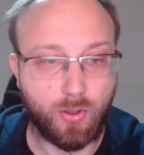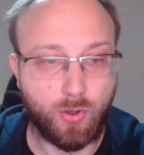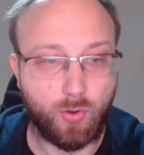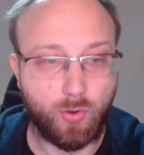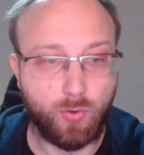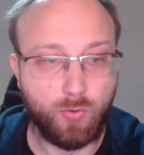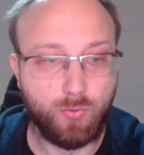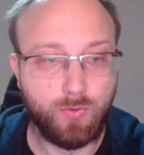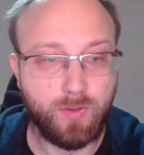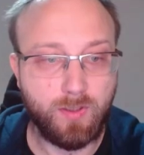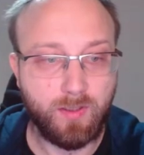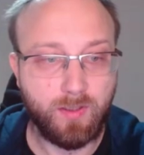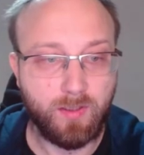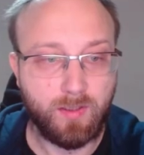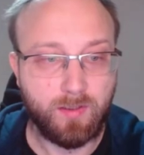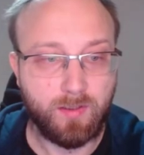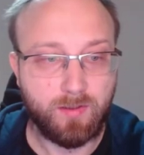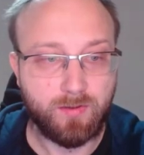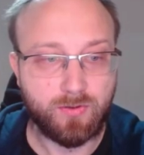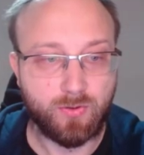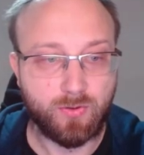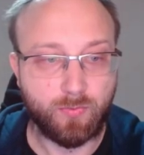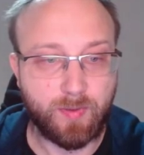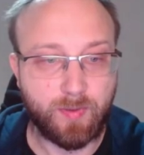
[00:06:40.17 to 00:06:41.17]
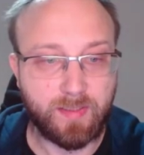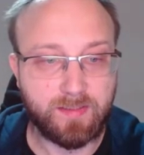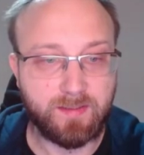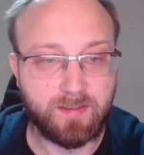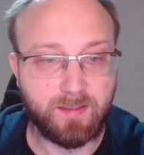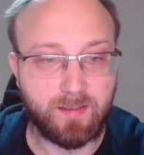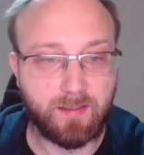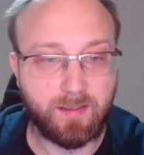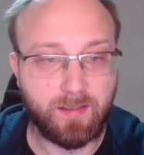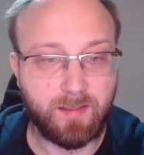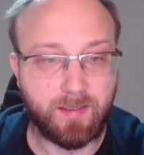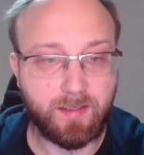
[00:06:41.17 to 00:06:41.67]
code. So
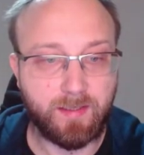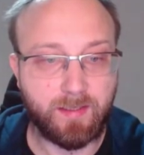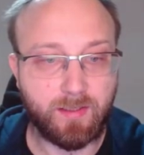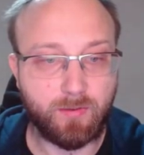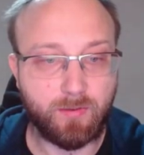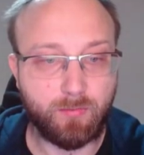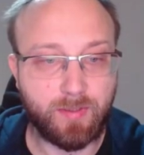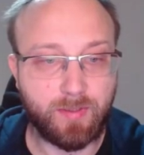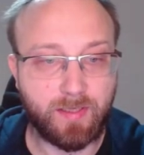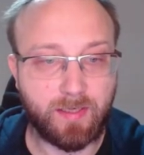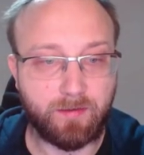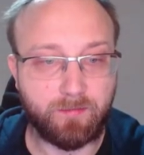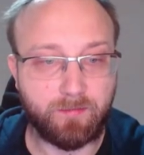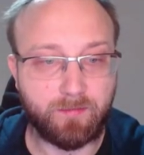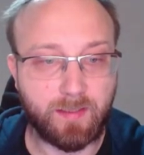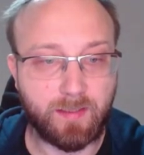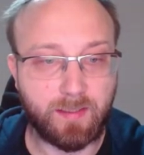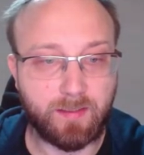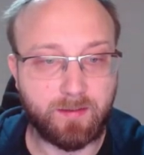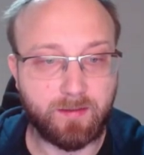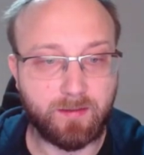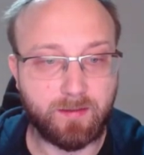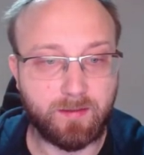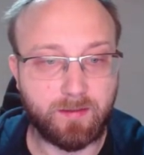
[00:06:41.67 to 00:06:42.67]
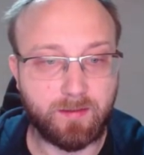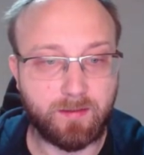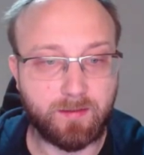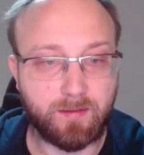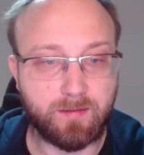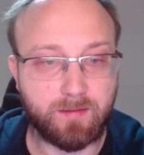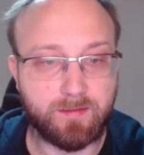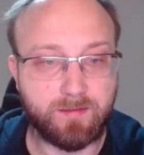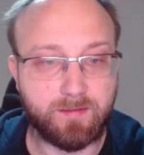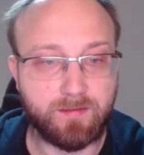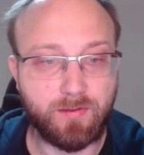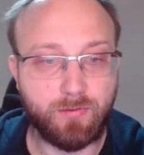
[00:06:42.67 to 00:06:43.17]
basically here we have like
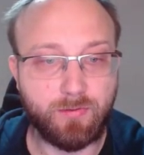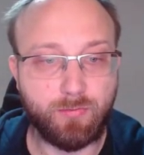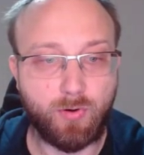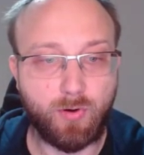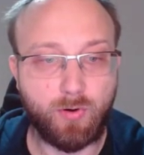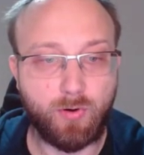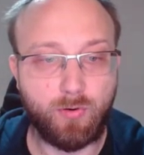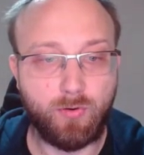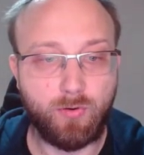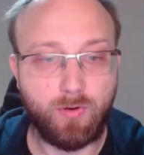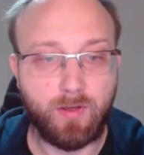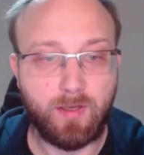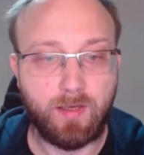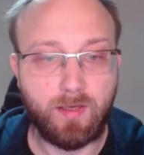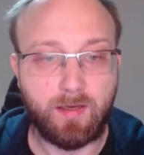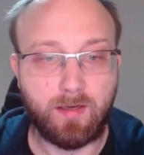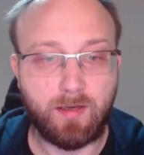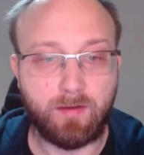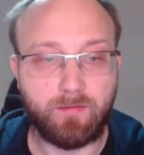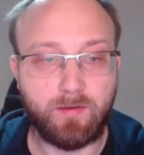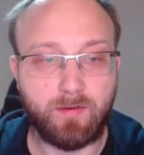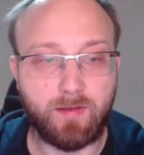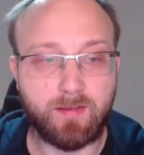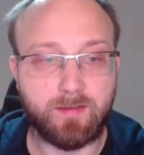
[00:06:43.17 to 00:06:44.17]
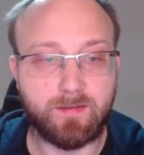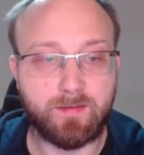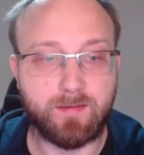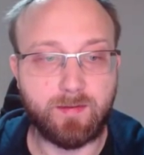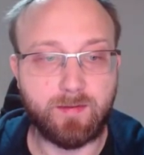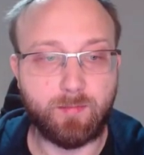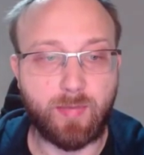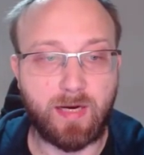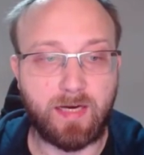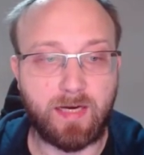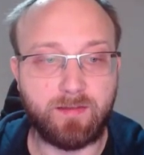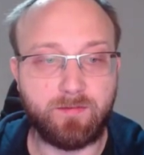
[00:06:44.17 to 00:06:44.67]
0, I think it's
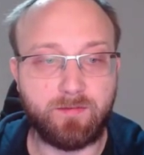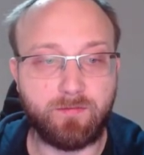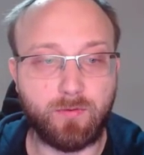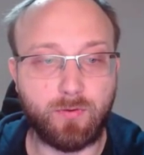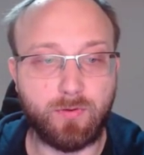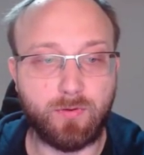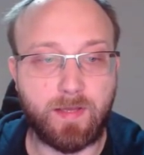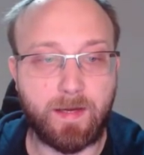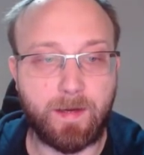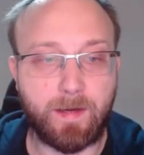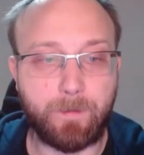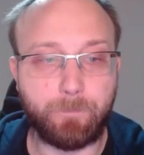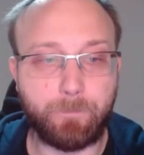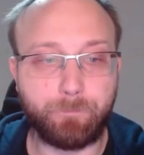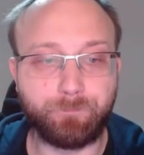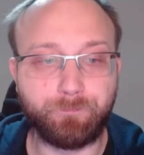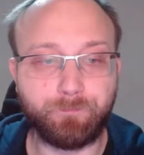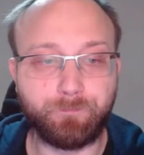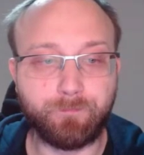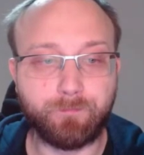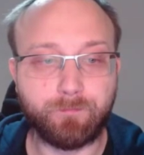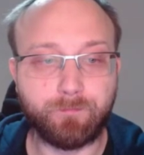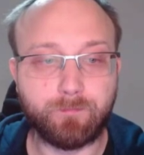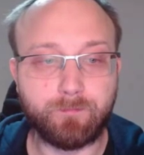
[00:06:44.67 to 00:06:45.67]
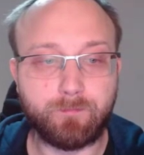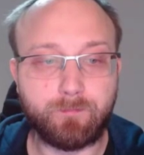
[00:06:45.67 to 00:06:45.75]
the byte for the